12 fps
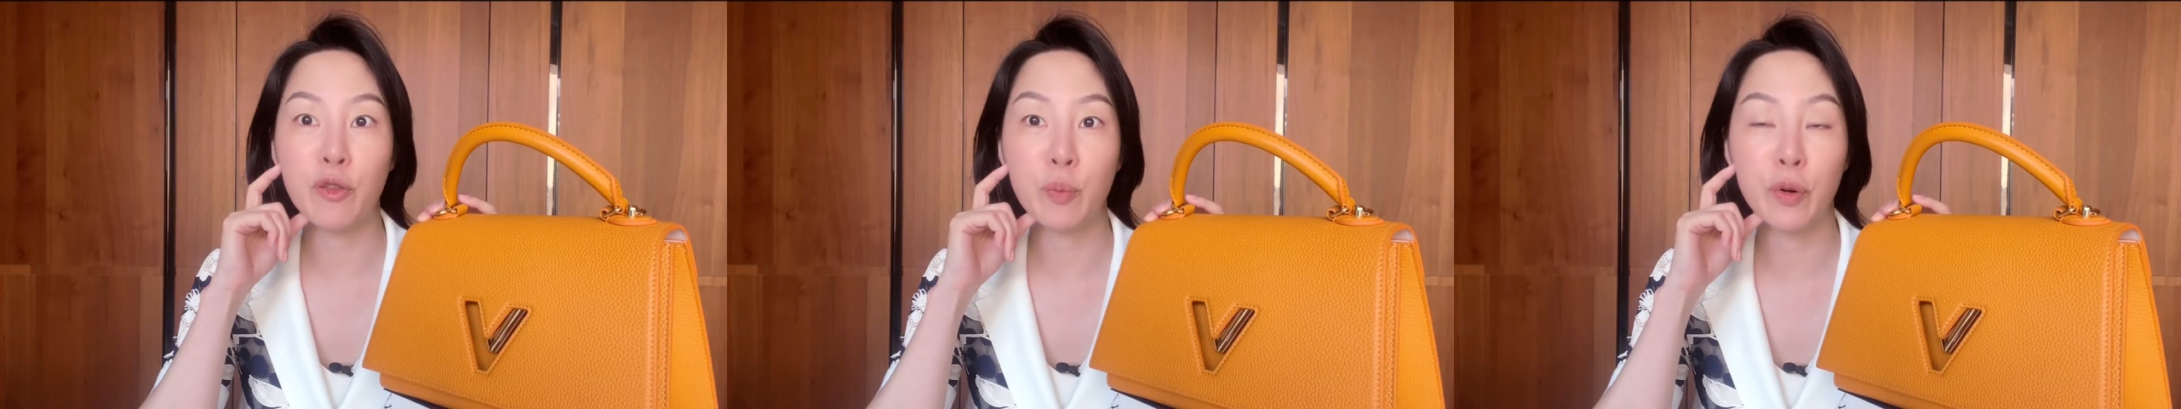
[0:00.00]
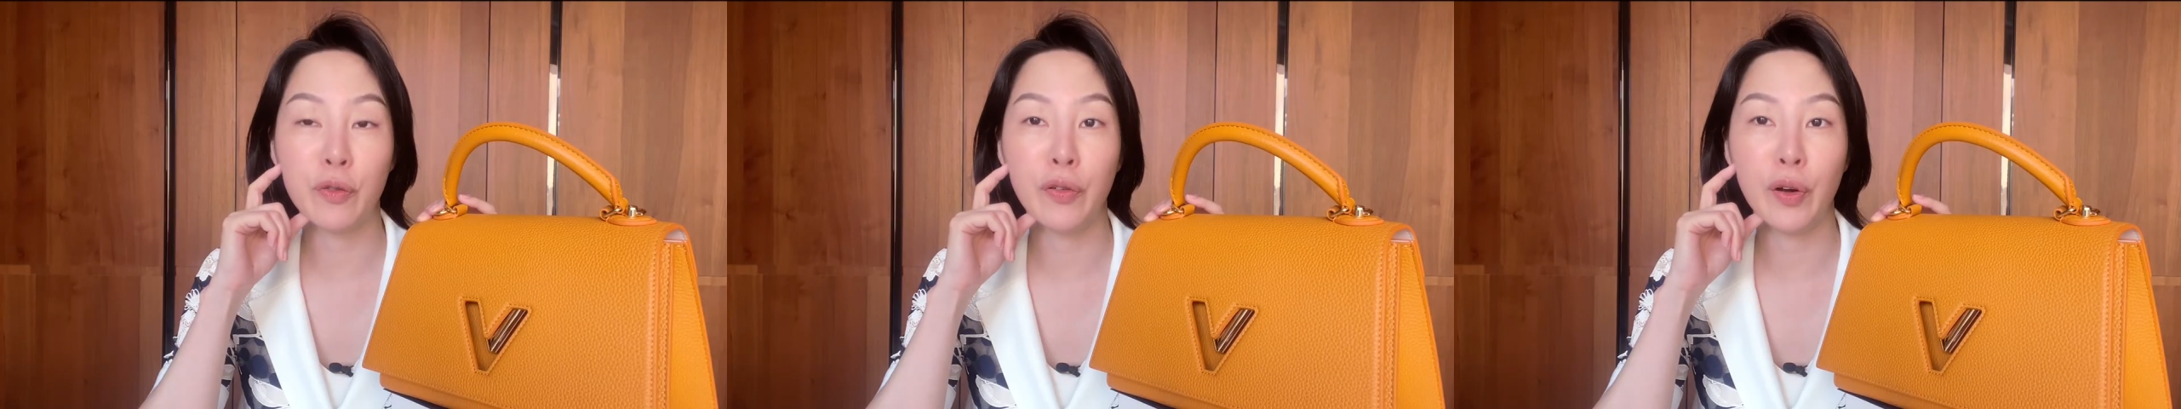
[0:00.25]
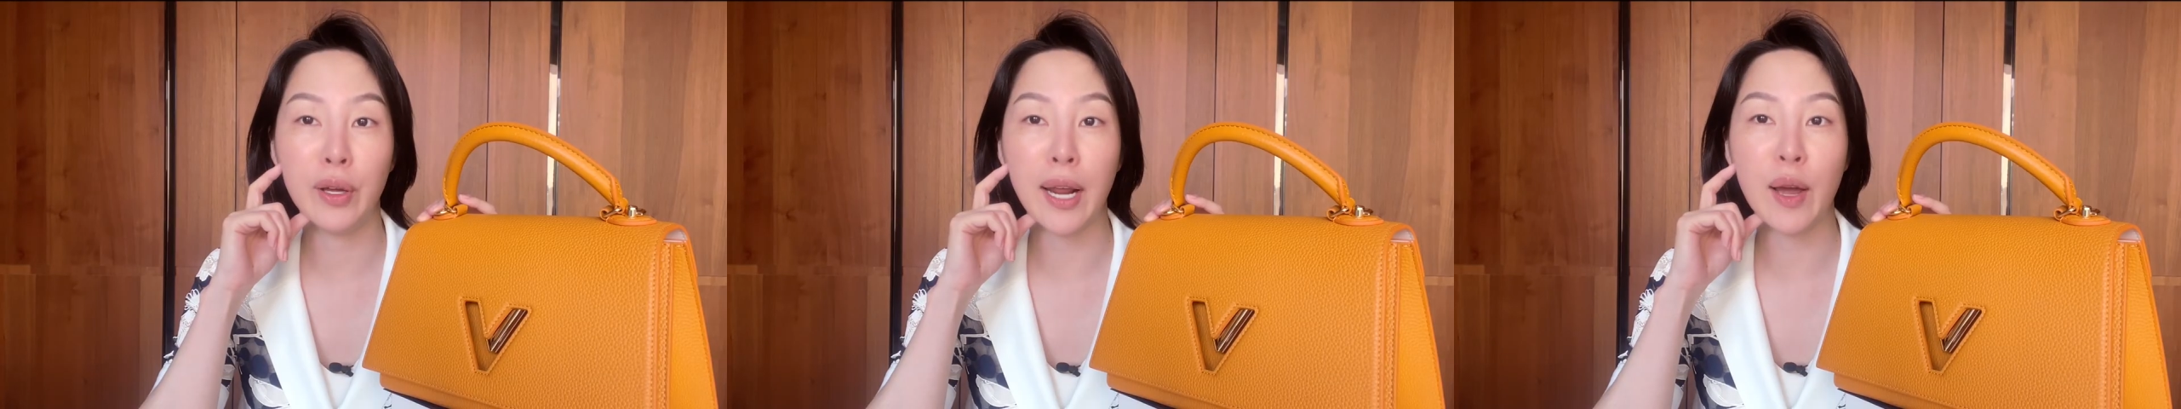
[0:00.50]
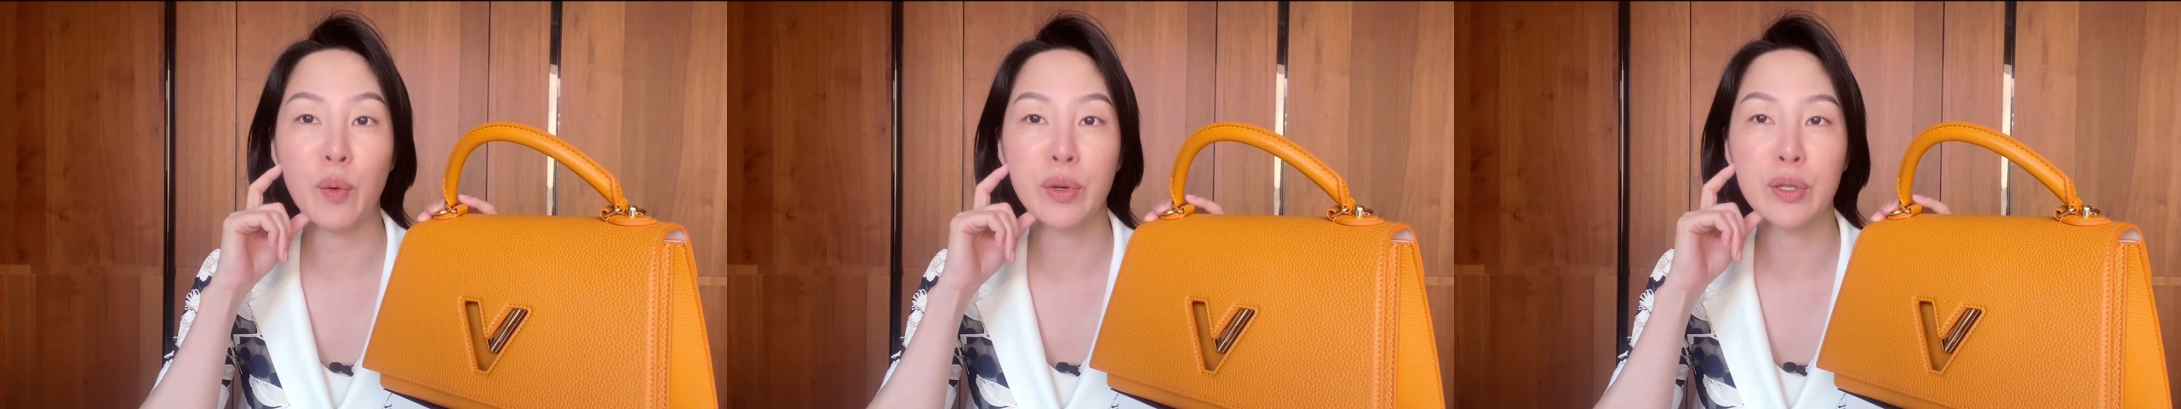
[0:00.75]
If preferred,
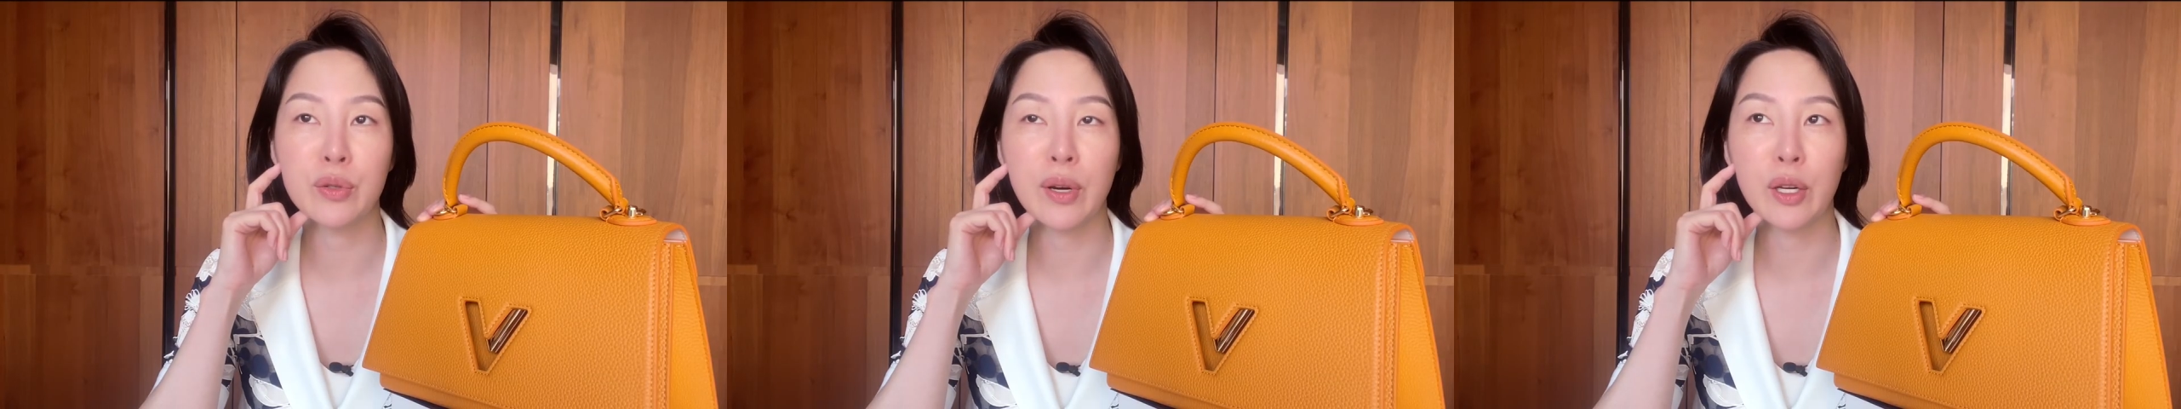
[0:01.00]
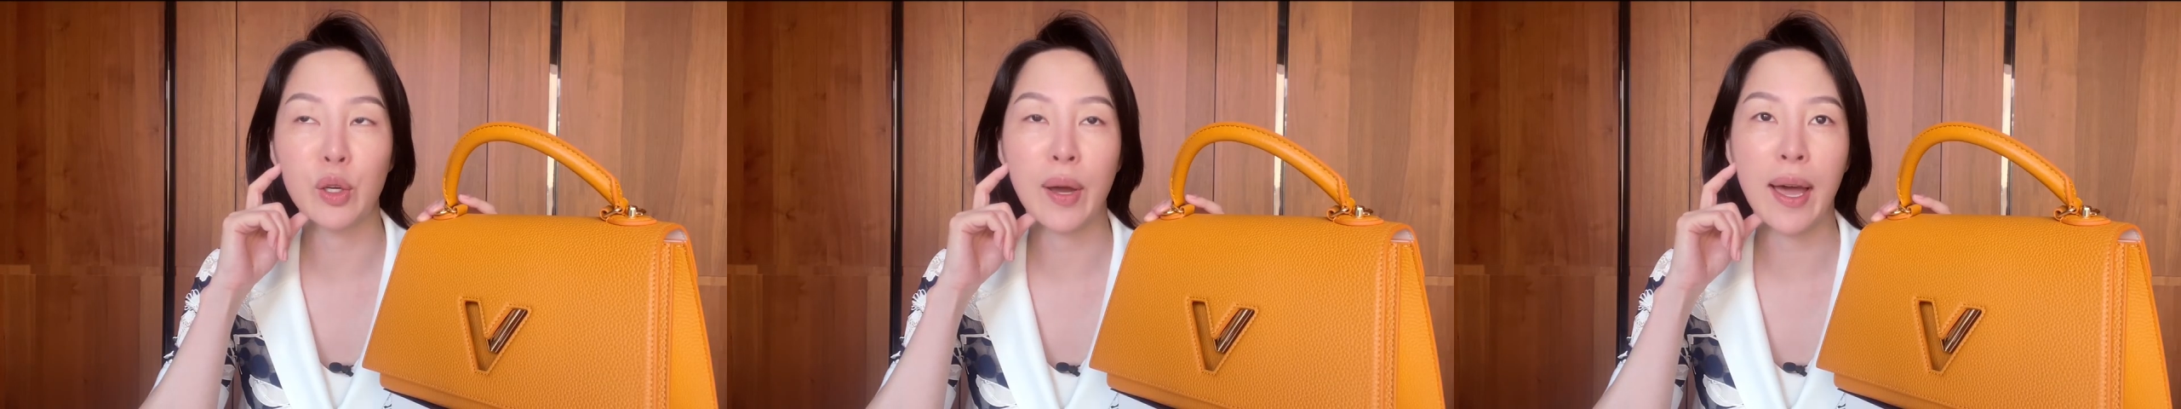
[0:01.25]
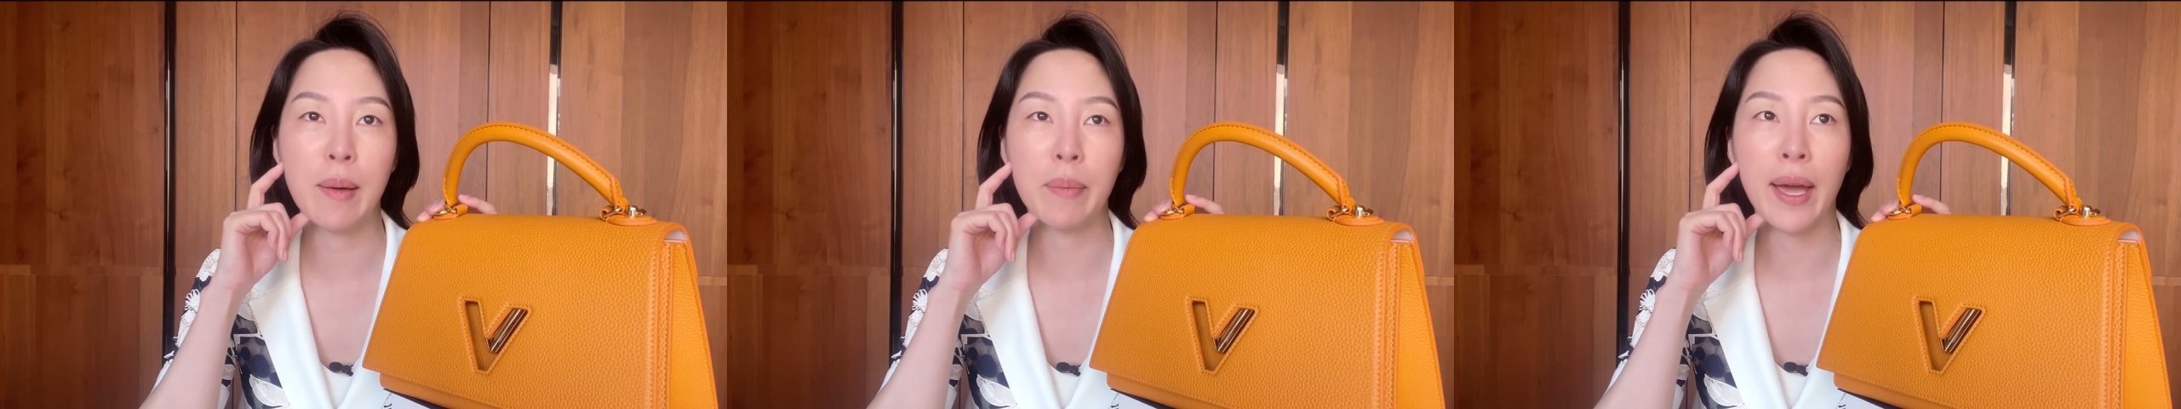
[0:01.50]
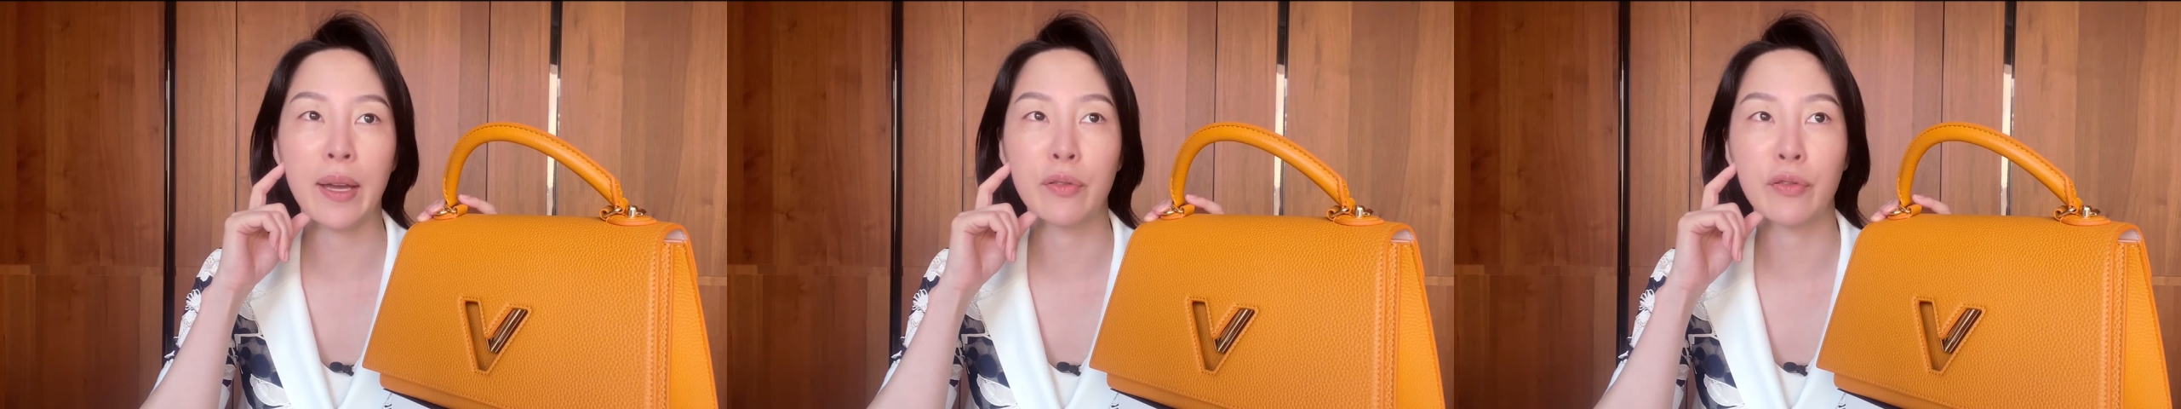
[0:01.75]
I always try to go
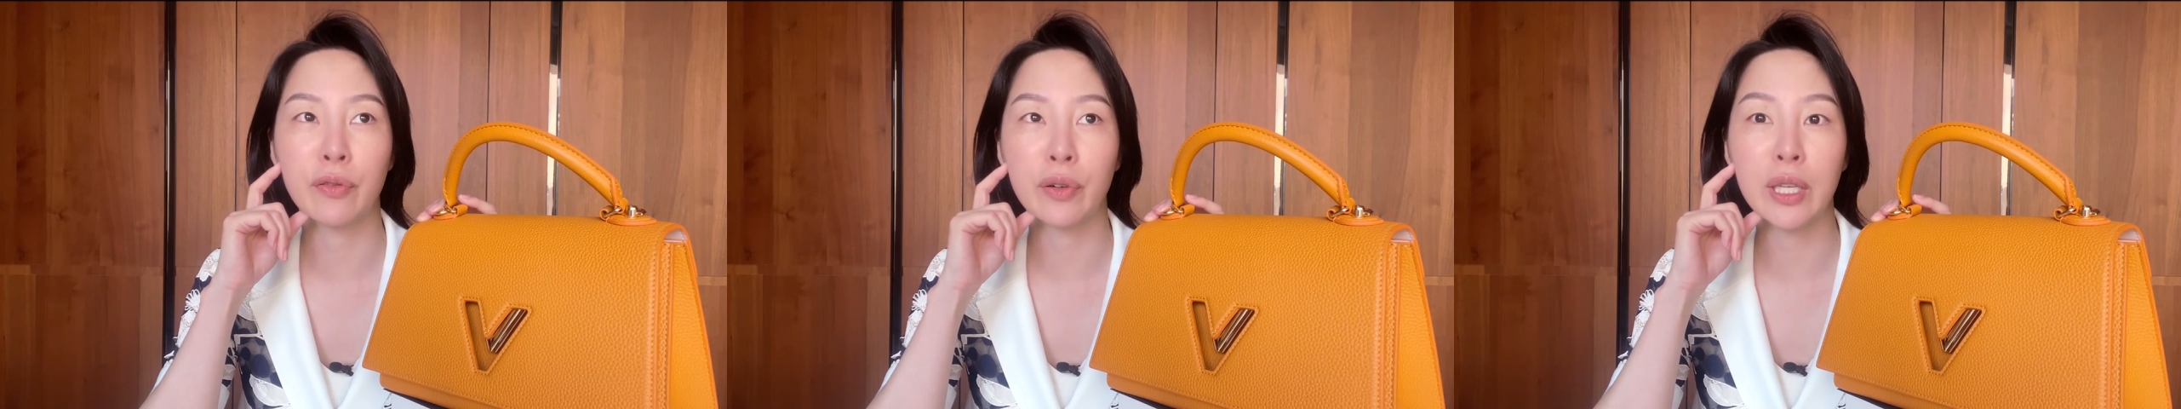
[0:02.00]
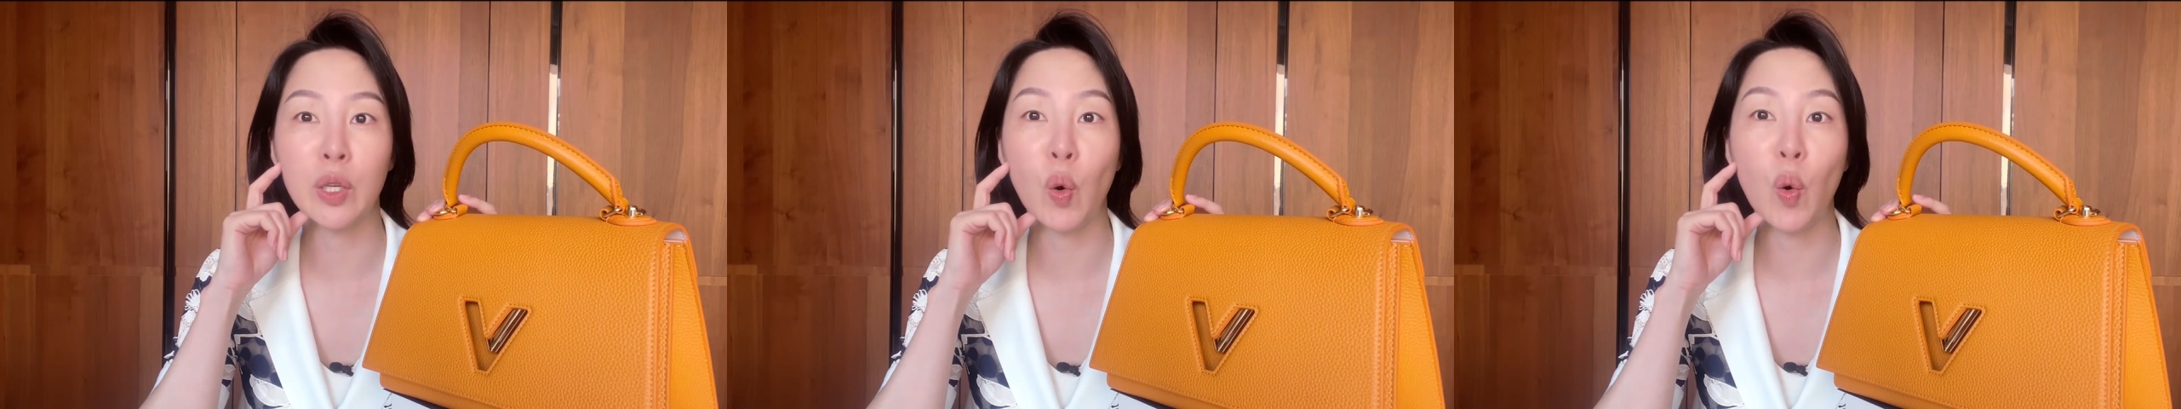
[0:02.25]
handbag free